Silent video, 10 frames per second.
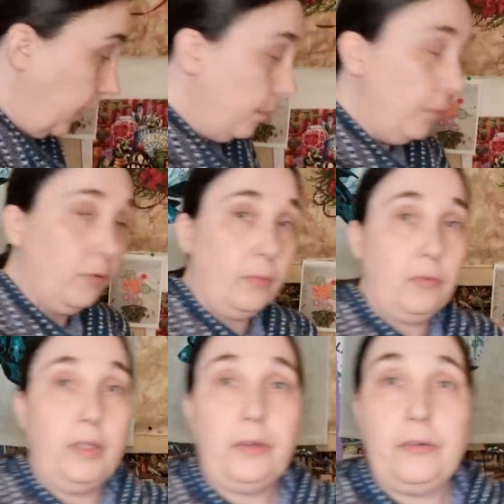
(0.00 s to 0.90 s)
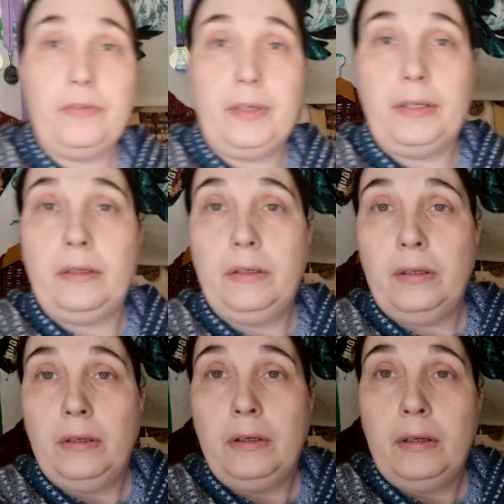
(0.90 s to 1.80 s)
I put some stickers in.
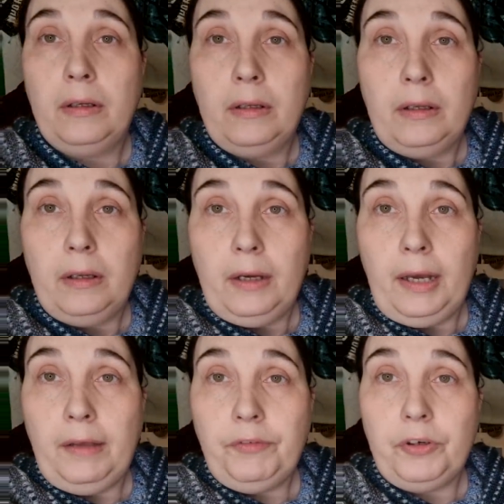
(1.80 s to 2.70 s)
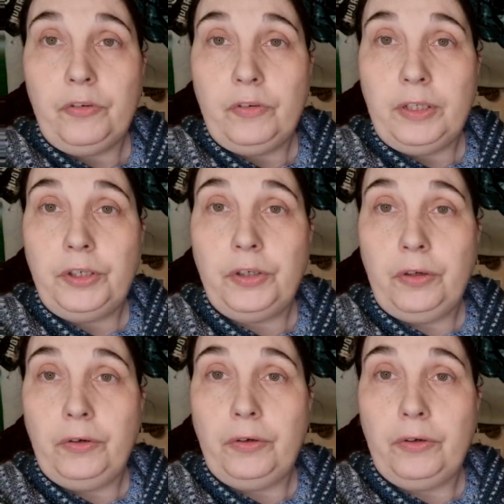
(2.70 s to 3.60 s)
I've just stitched
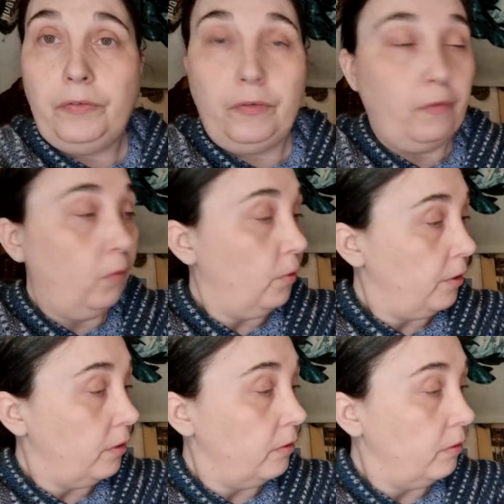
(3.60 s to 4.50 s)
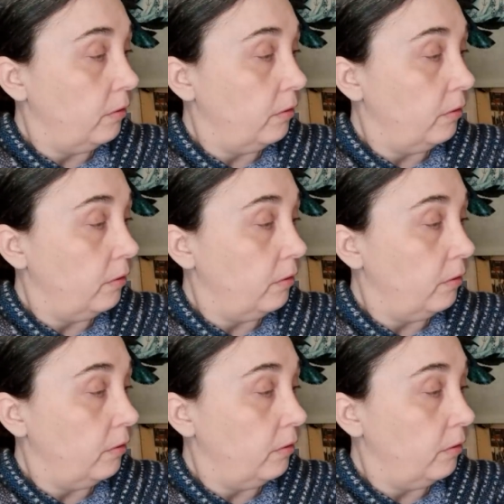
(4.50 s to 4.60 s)
on her for four